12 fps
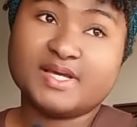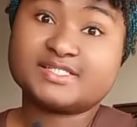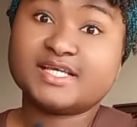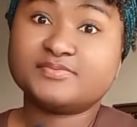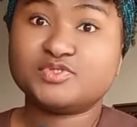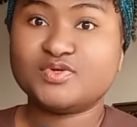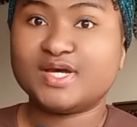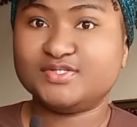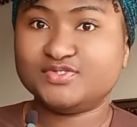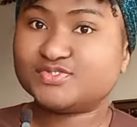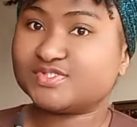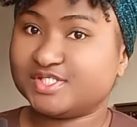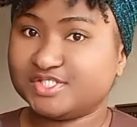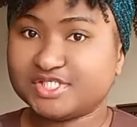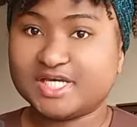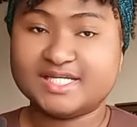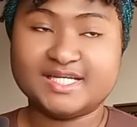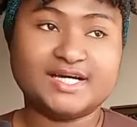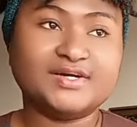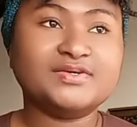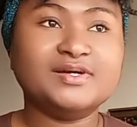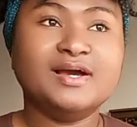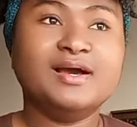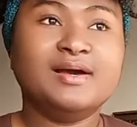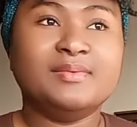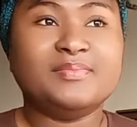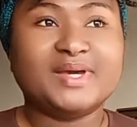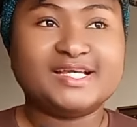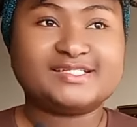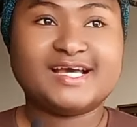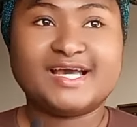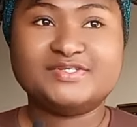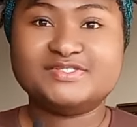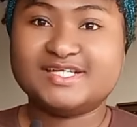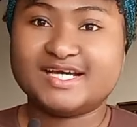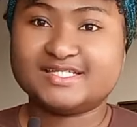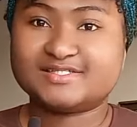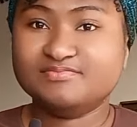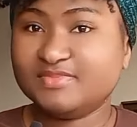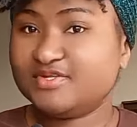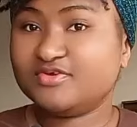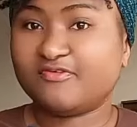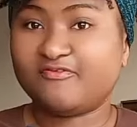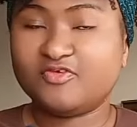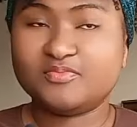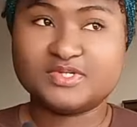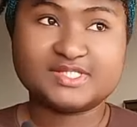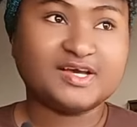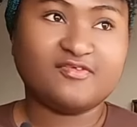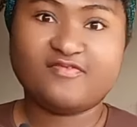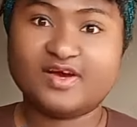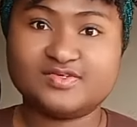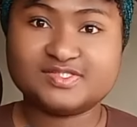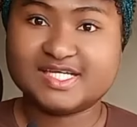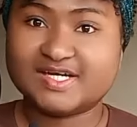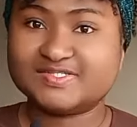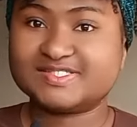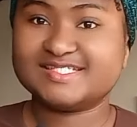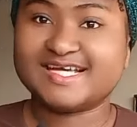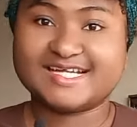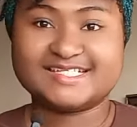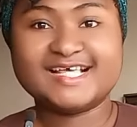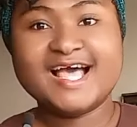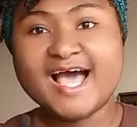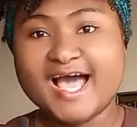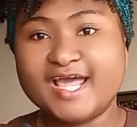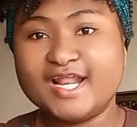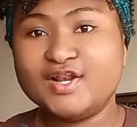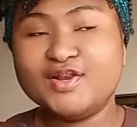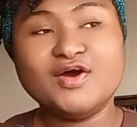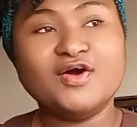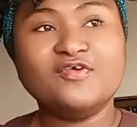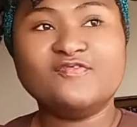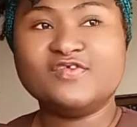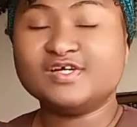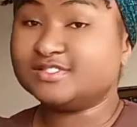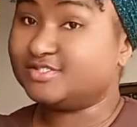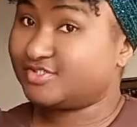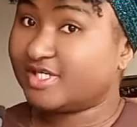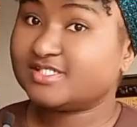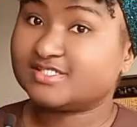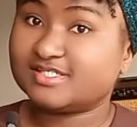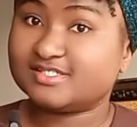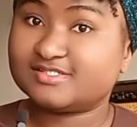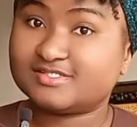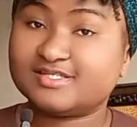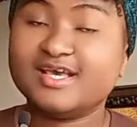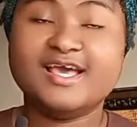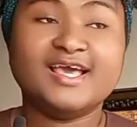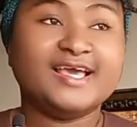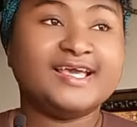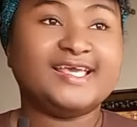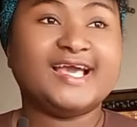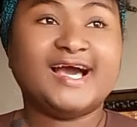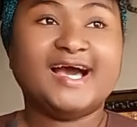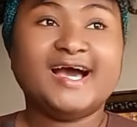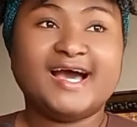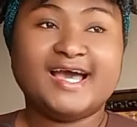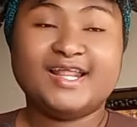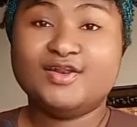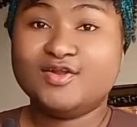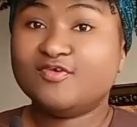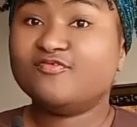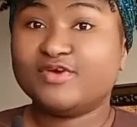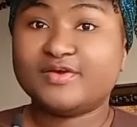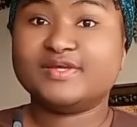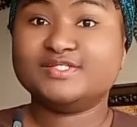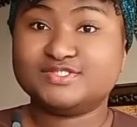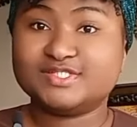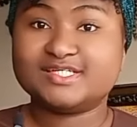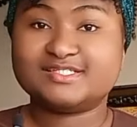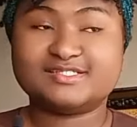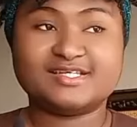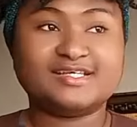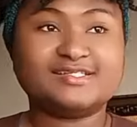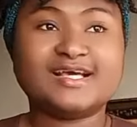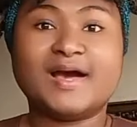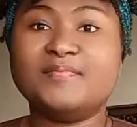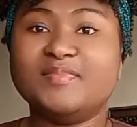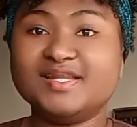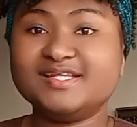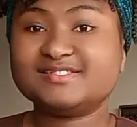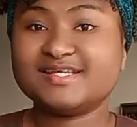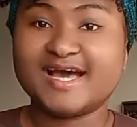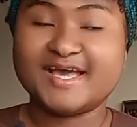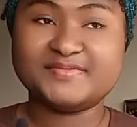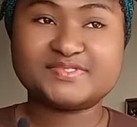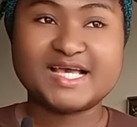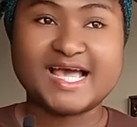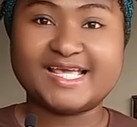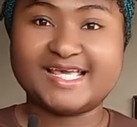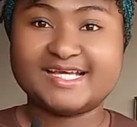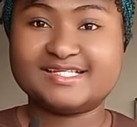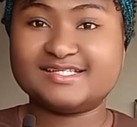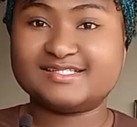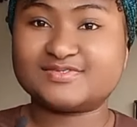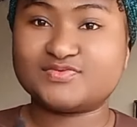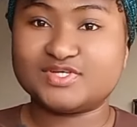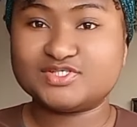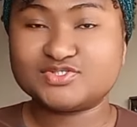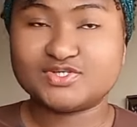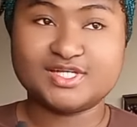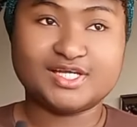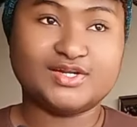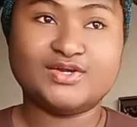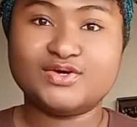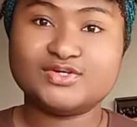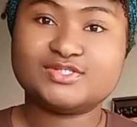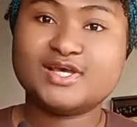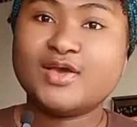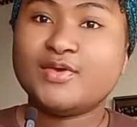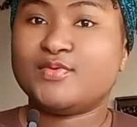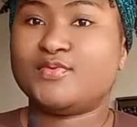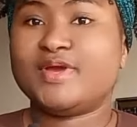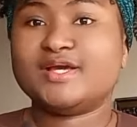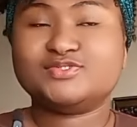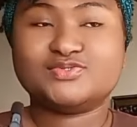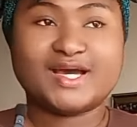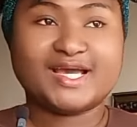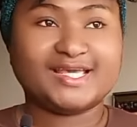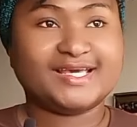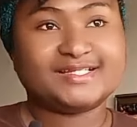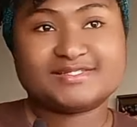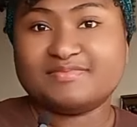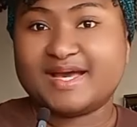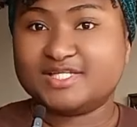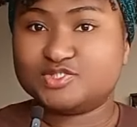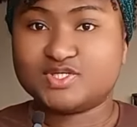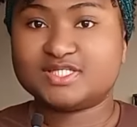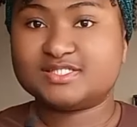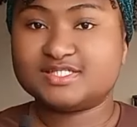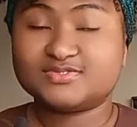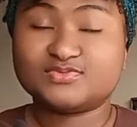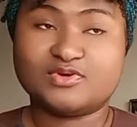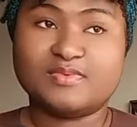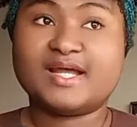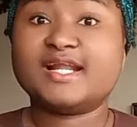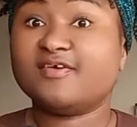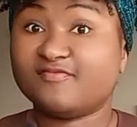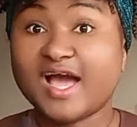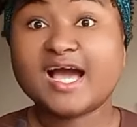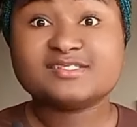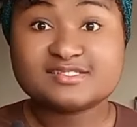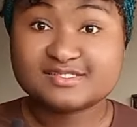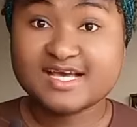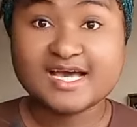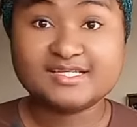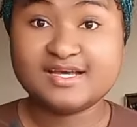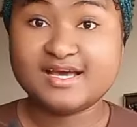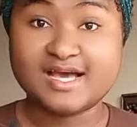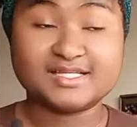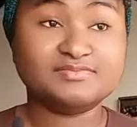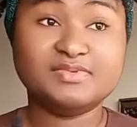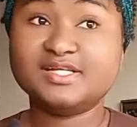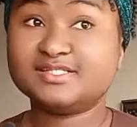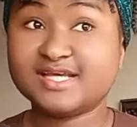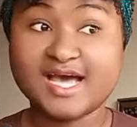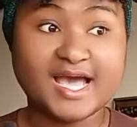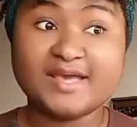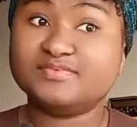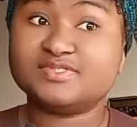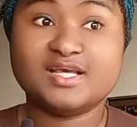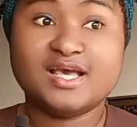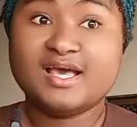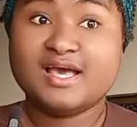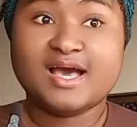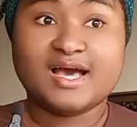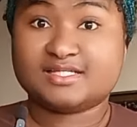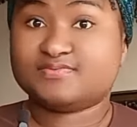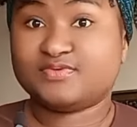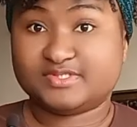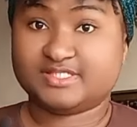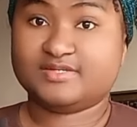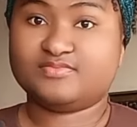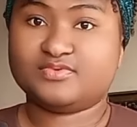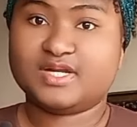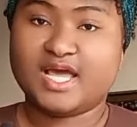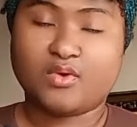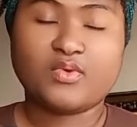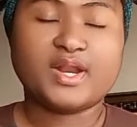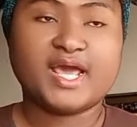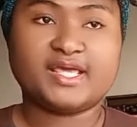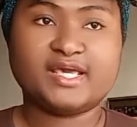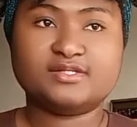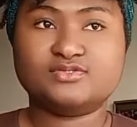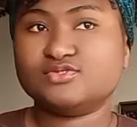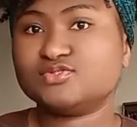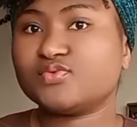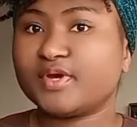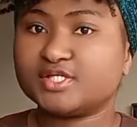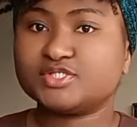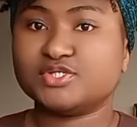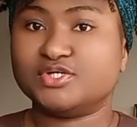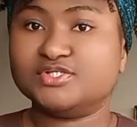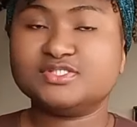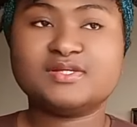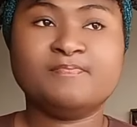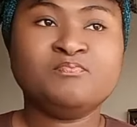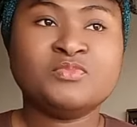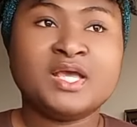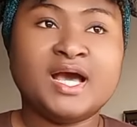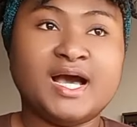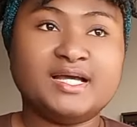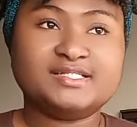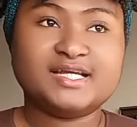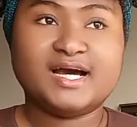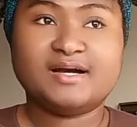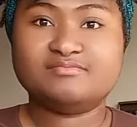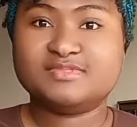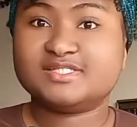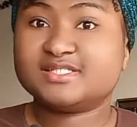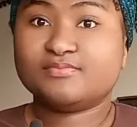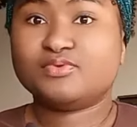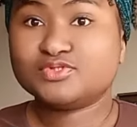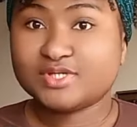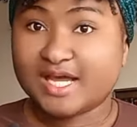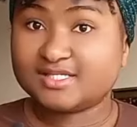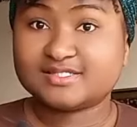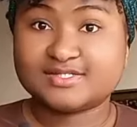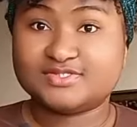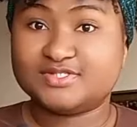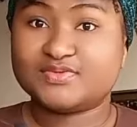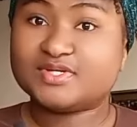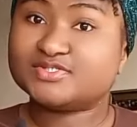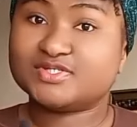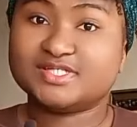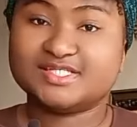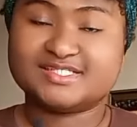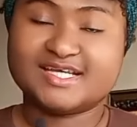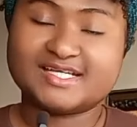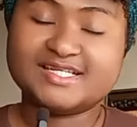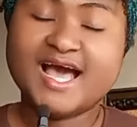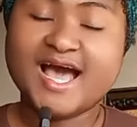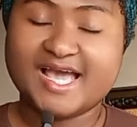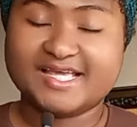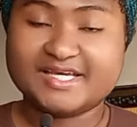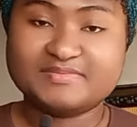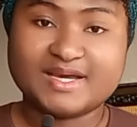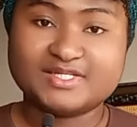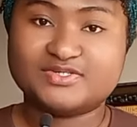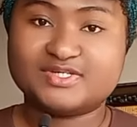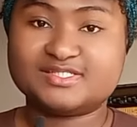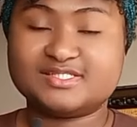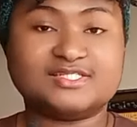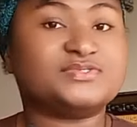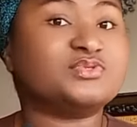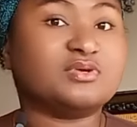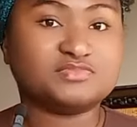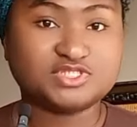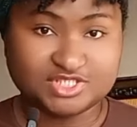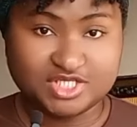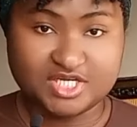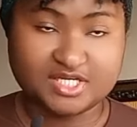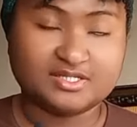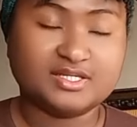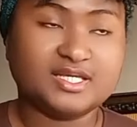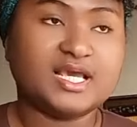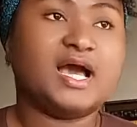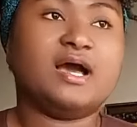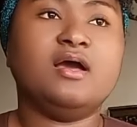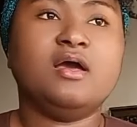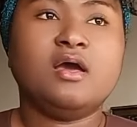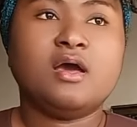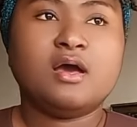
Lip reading: except you are new to the channel, but I know that many of you must have found out that I love dresses. Yeah, I love wearing dresses, and many times I get this question a lot: where do I get my dresses from? And I've answered as many times as possible, like when I get those questions, and the simple answer to the question is that I get my dresses from SHEIN. Yeah.